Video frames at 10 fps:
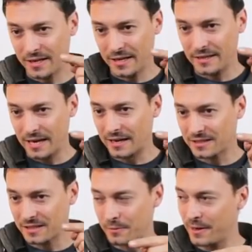hit
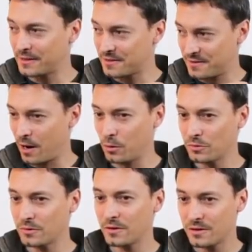activate
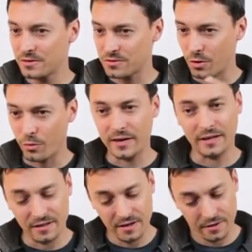sound so we
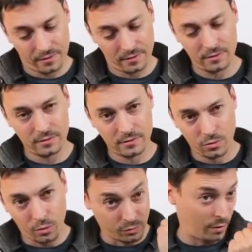can hear
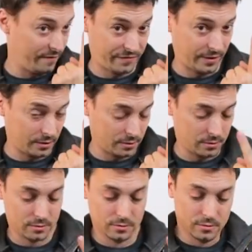with one finger.
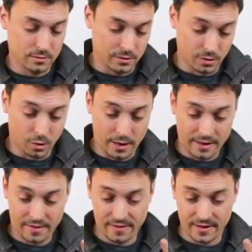And you go
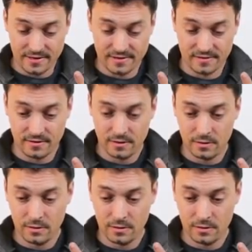like this